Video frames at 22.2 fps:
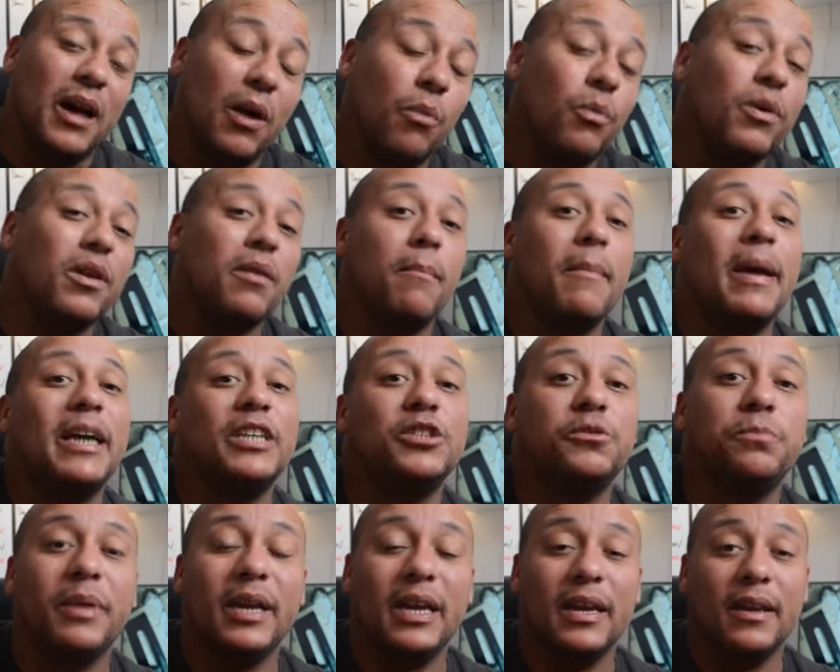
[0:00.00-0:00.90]
and with the
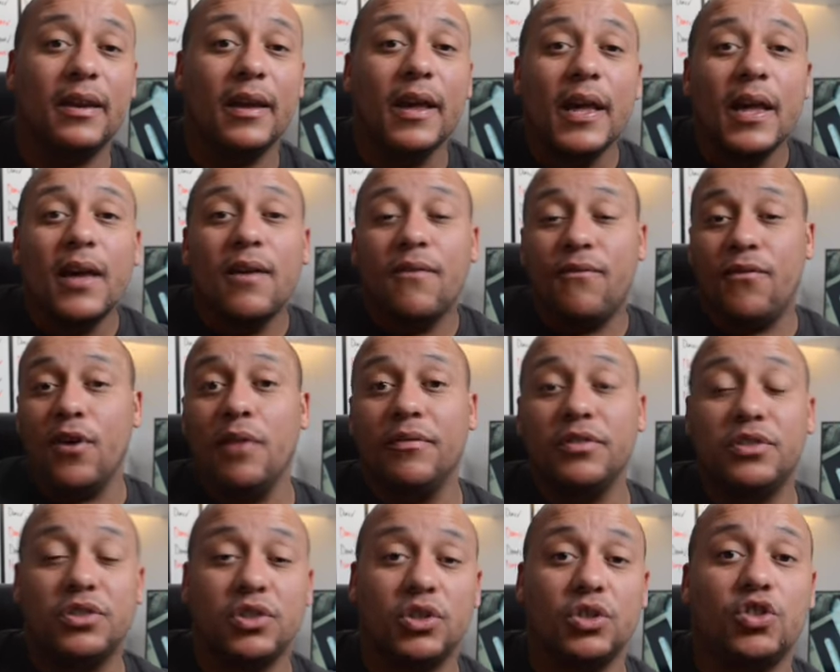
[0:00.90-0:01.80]
mesh being
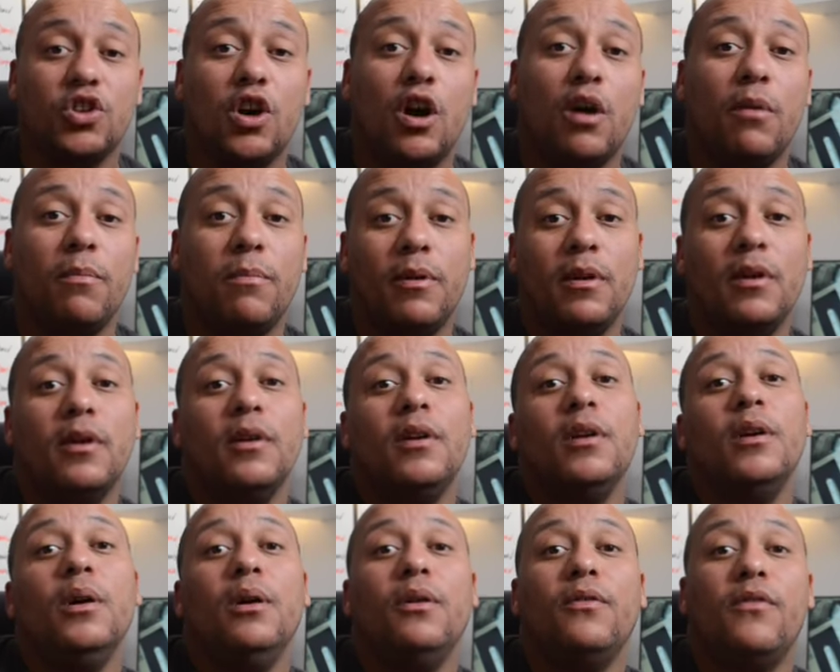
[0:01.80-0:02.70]
further to the top,
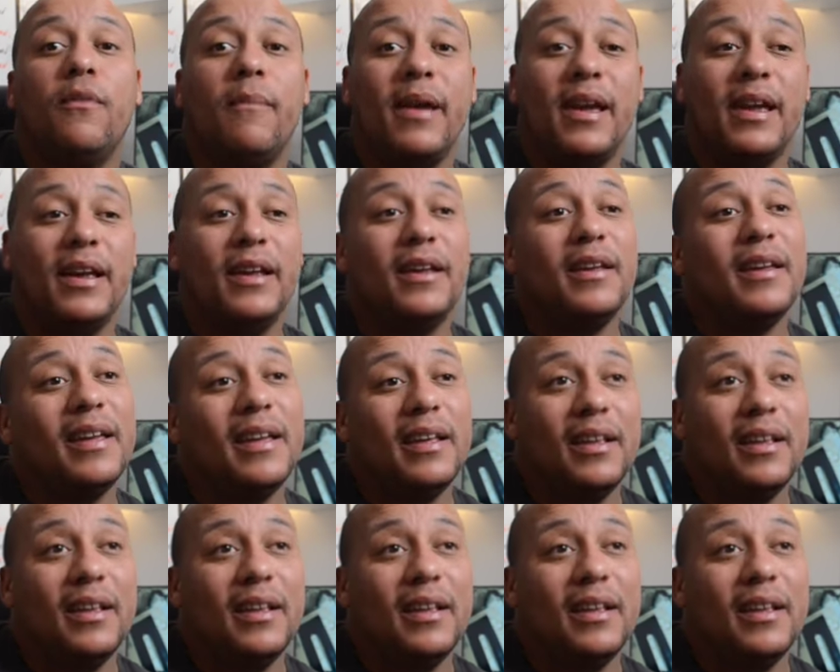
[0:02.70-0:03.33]
for me,